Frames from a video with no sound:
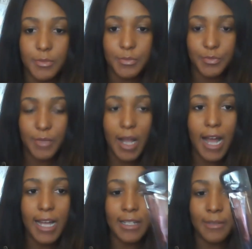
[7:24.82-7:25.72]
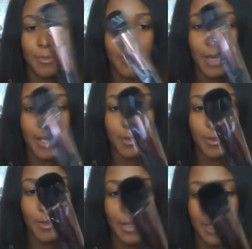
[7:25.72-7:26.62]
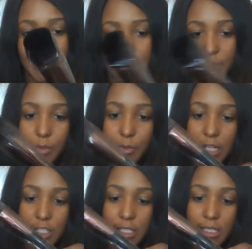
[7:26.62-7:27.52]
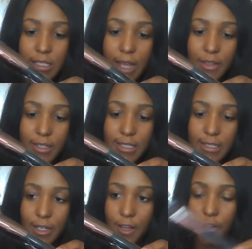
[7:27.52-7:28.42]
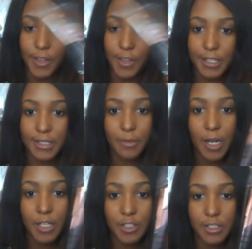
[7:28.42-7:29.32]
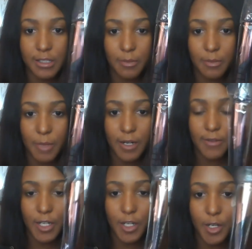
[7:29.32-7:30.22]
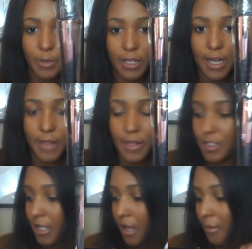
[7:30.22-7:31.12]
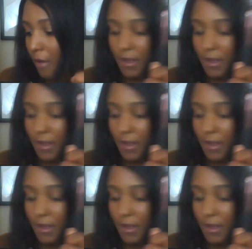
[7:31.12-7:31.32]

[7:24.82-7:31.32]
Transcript: I'm a little bit obsessed with brushes, and this is another Luxie brush. This is a part of their newer line they just came out with.